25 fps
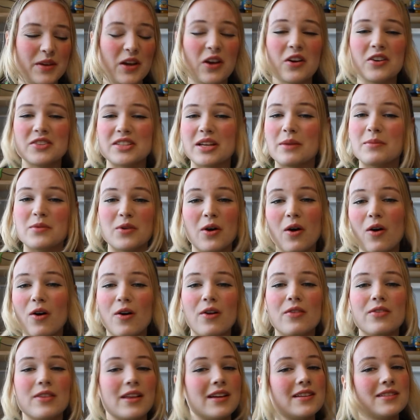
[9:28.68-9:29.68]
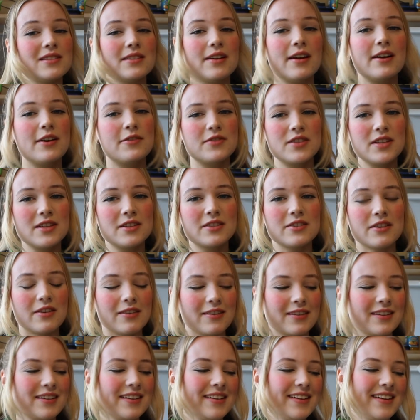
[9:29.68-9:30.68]
because I'm not on that side of
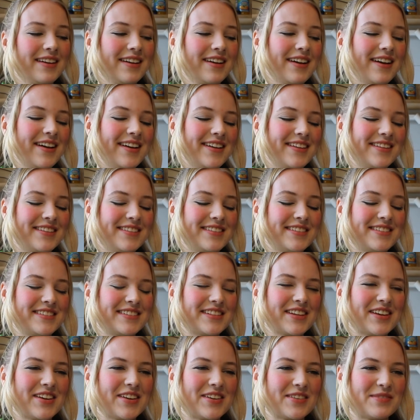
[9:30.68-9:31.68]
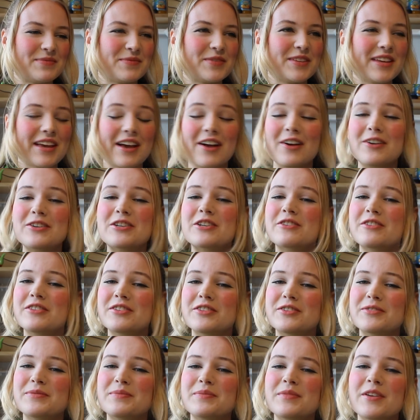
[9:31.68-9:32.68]
TikTok. And the
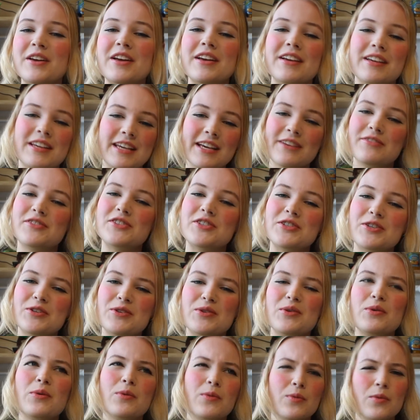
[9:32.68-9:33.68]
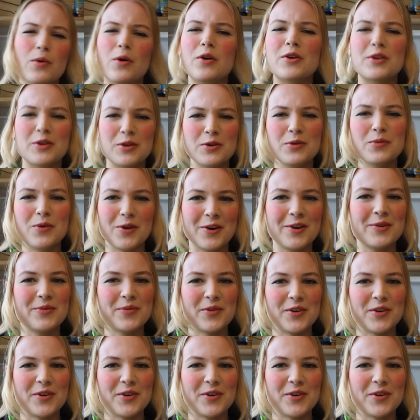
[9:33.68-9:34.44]
algorithm gives you what you want to